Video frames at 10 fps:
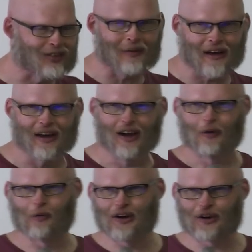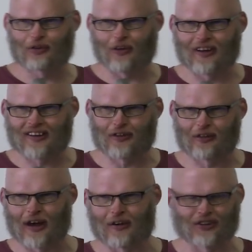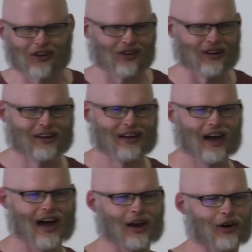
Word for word: to my wonderful list of languages, and I